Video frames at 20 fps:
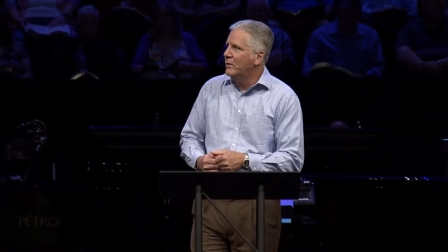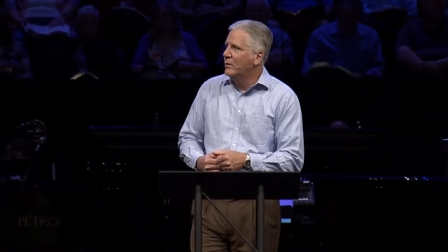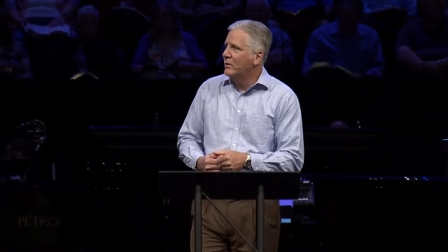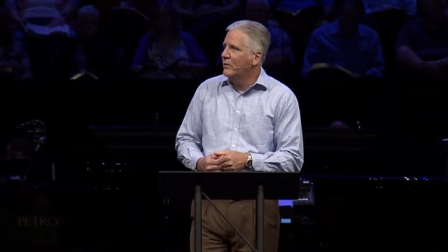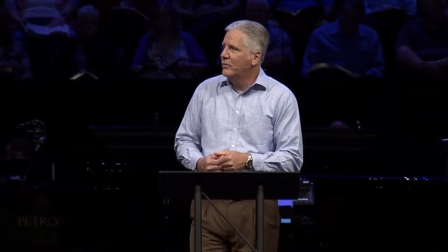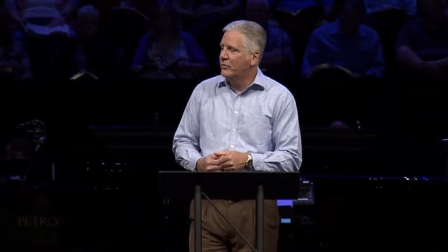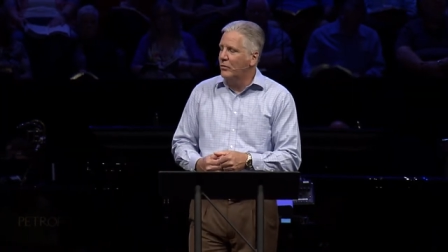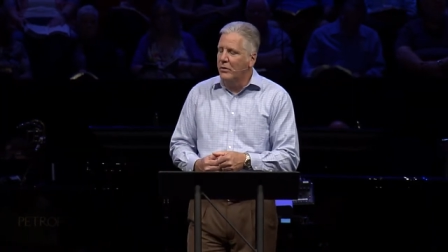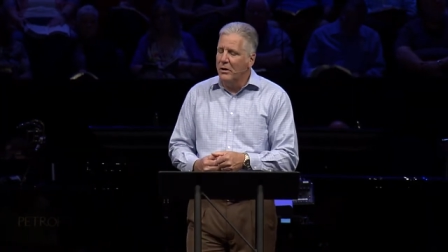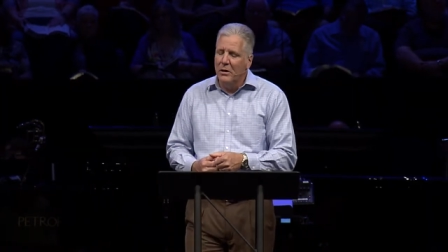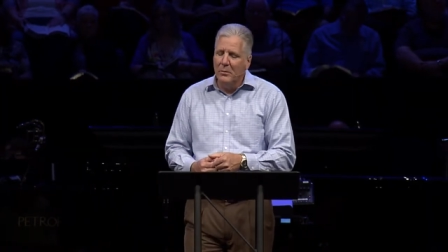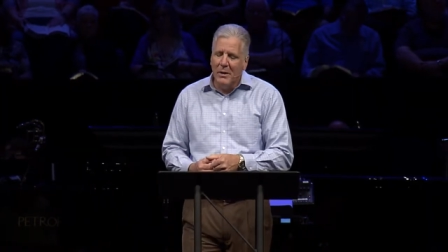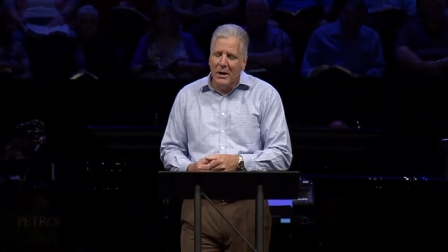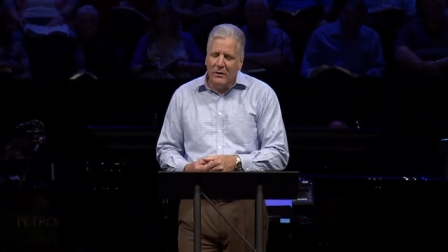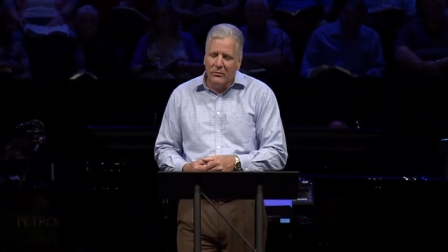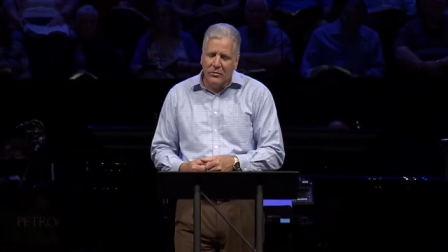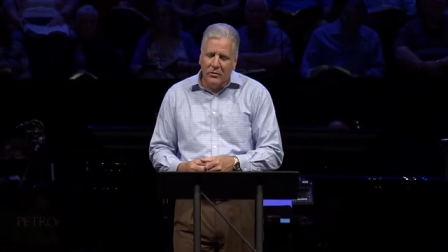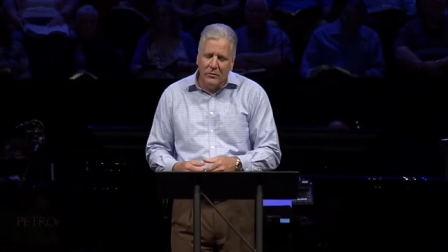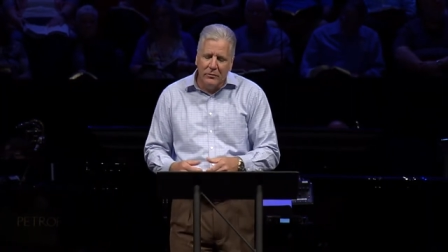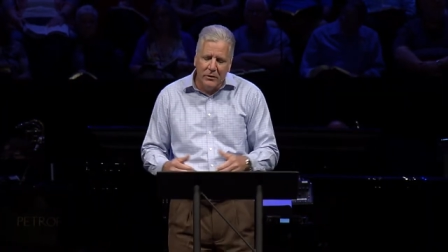So
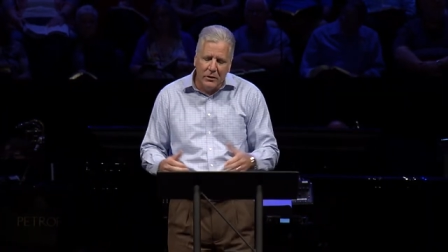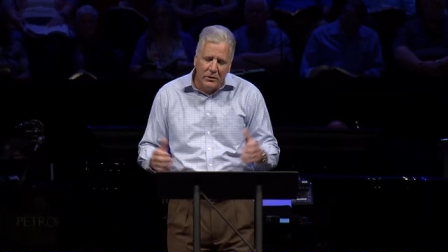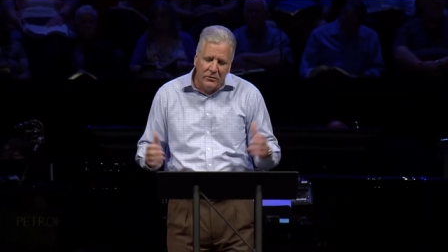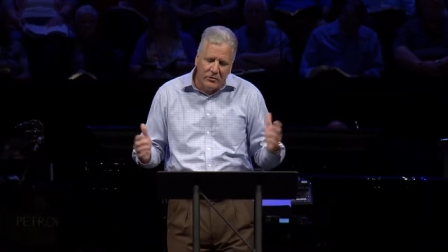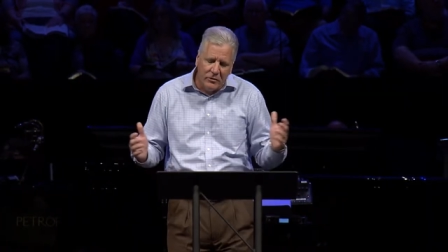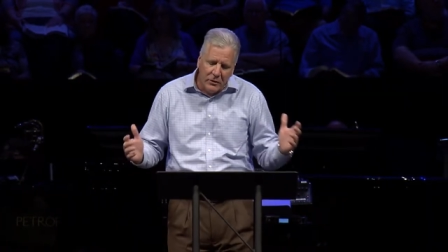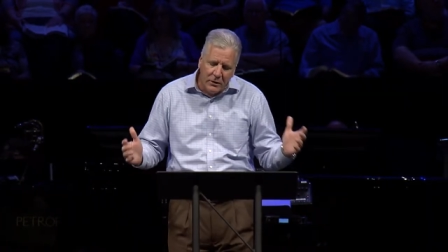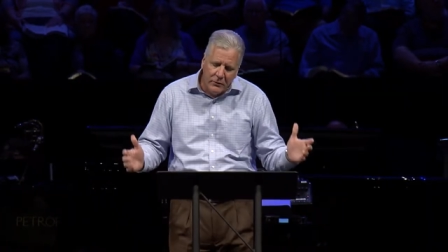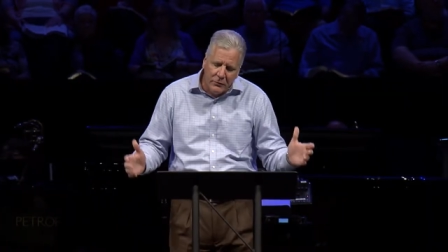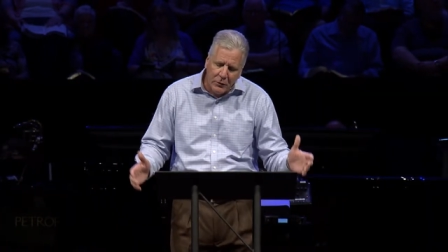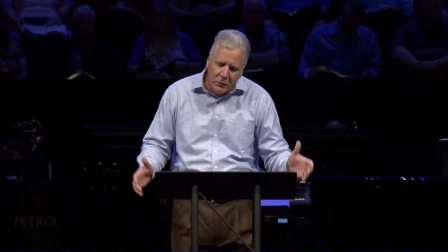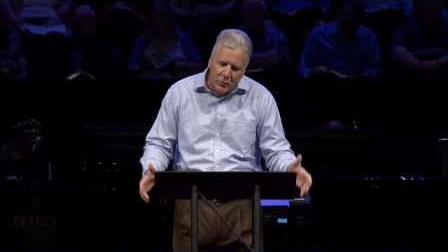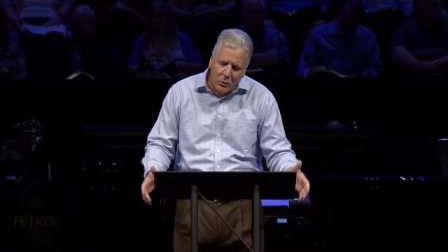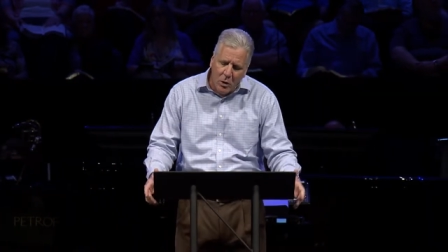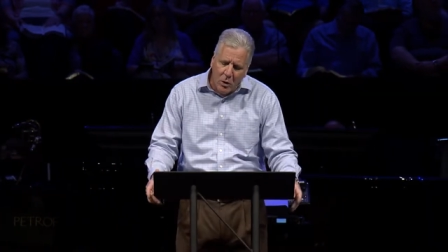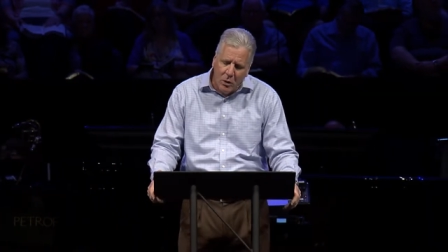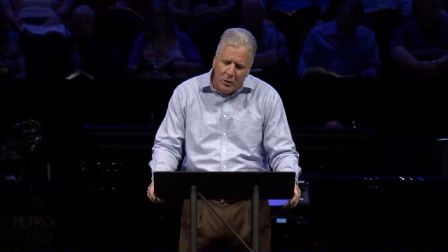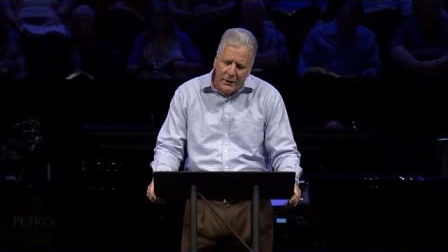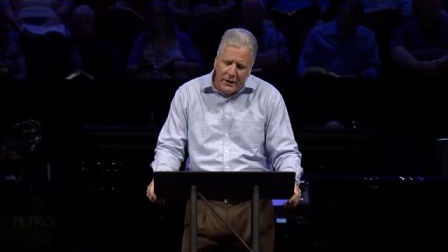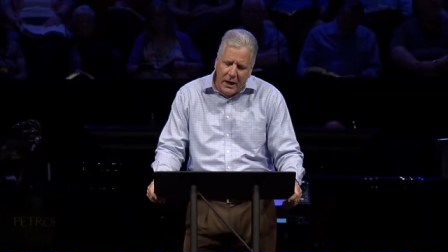Nehemiah's in a very significant
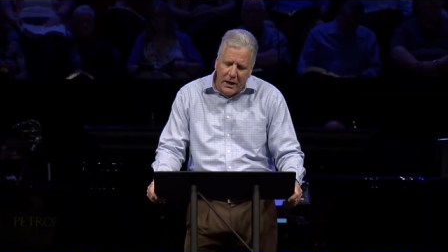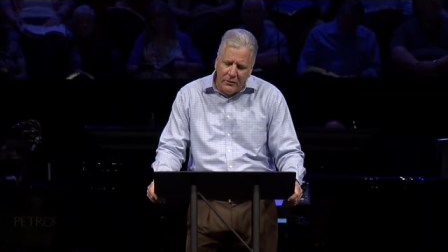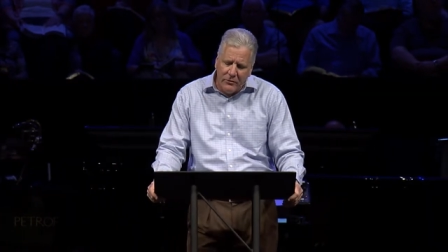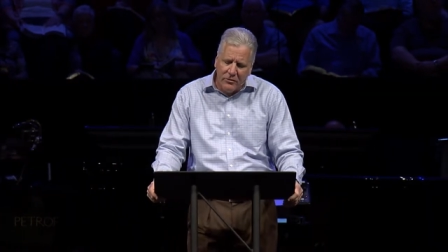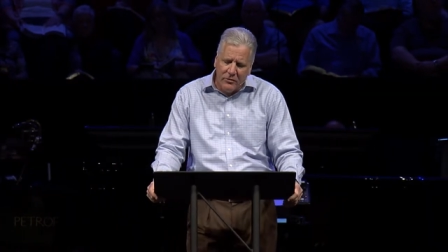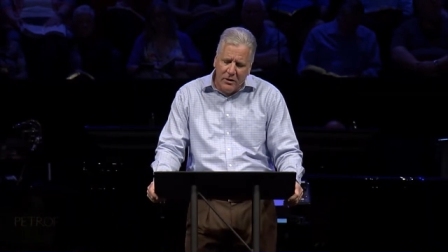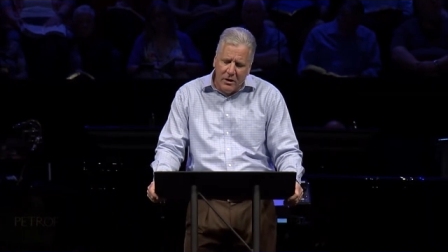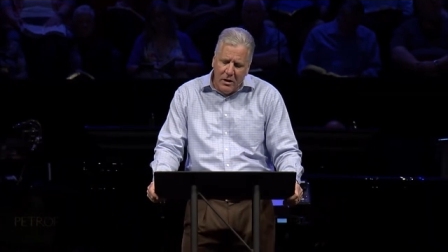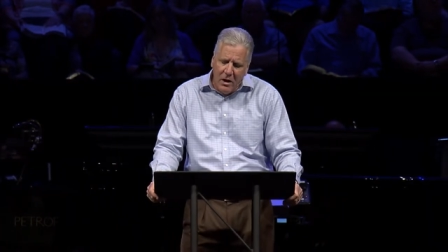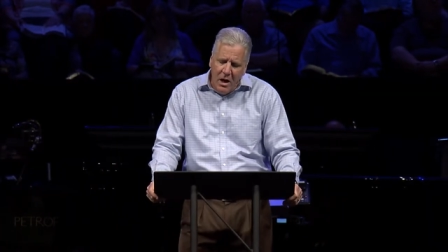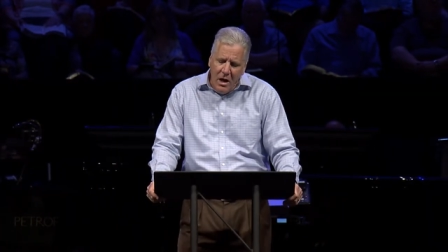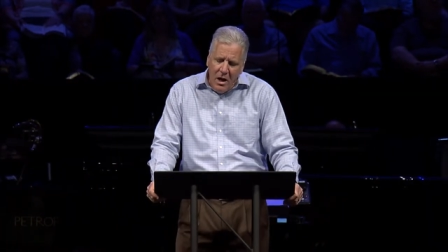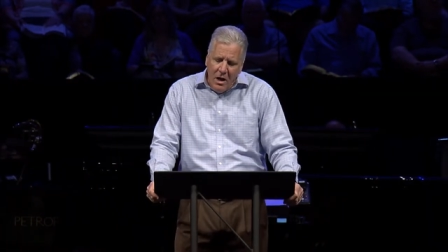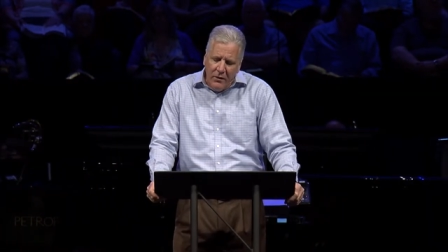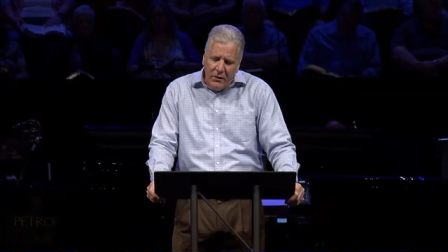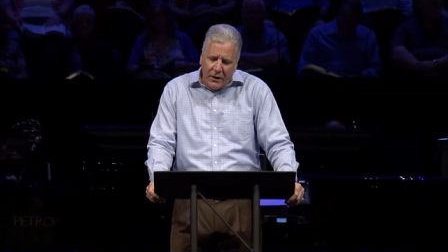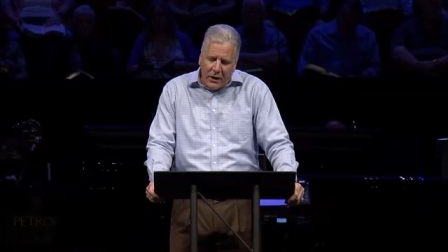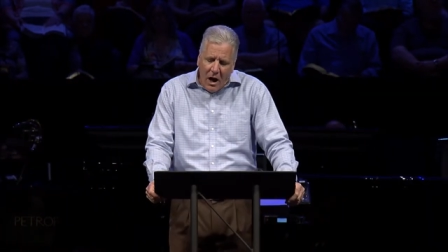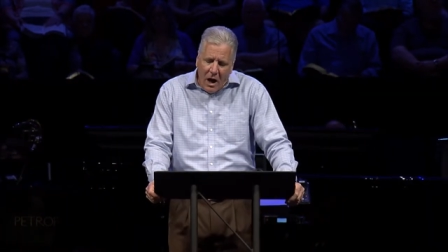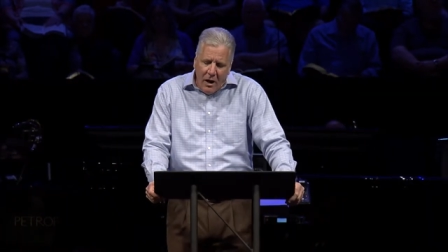role. He has the,
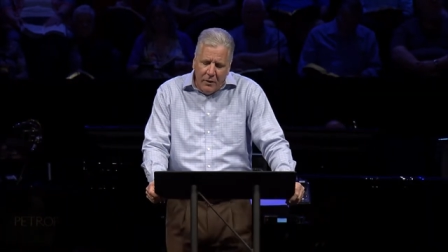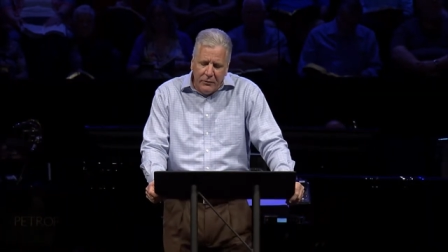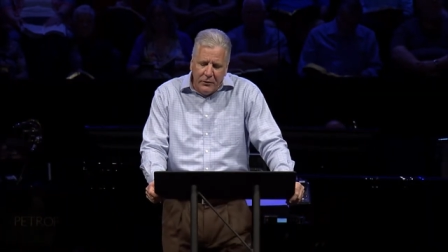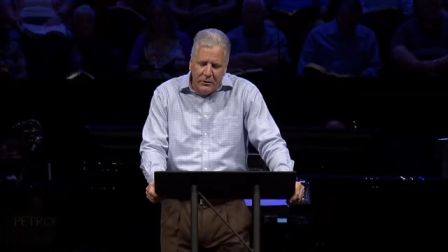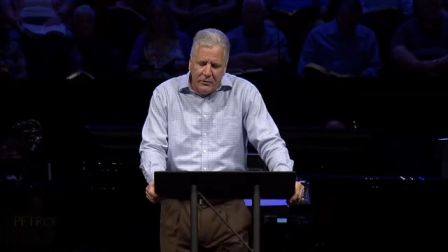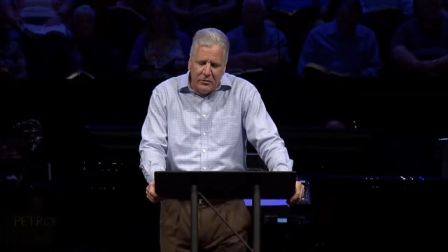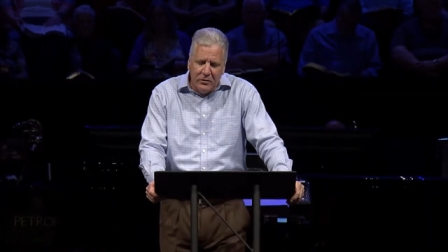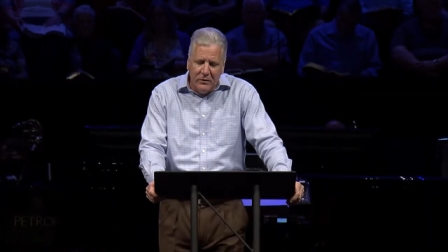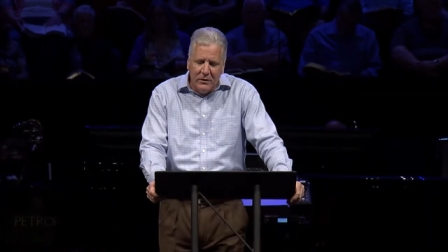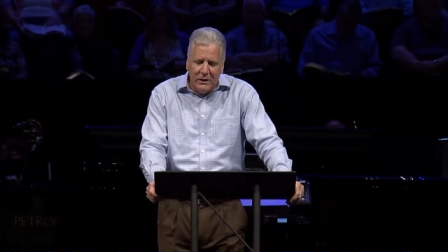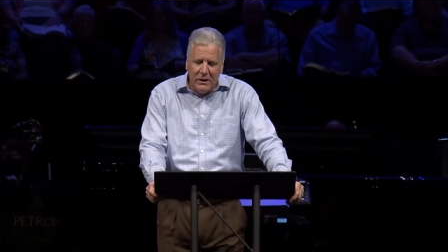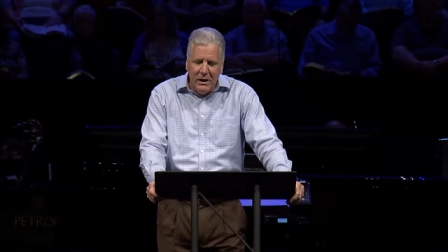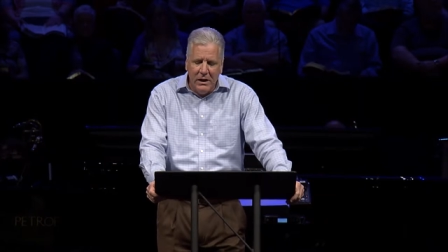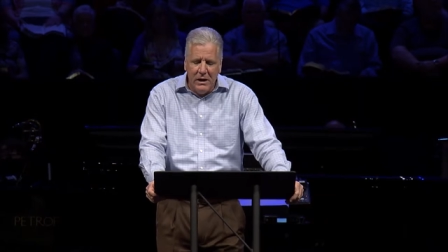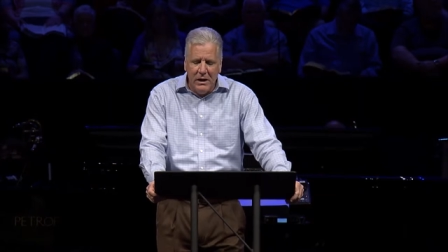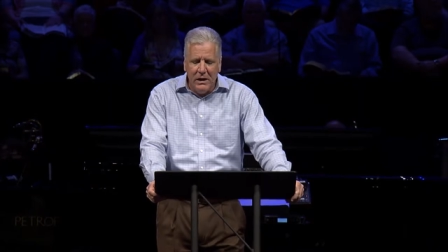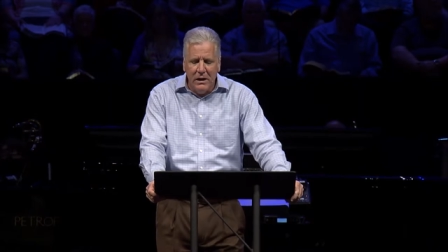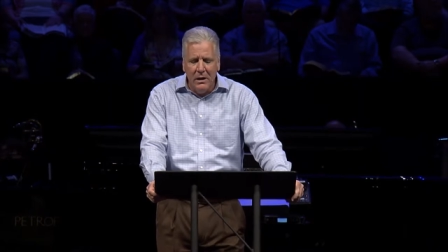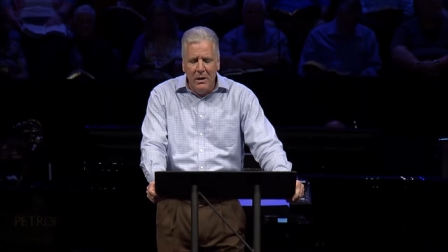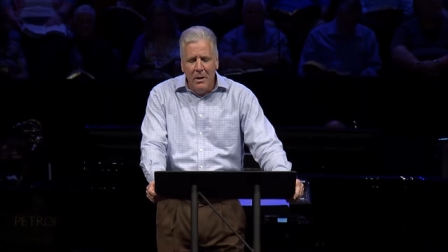the confidence of the
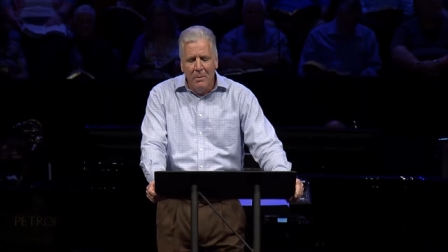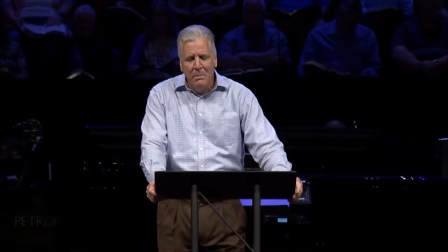king.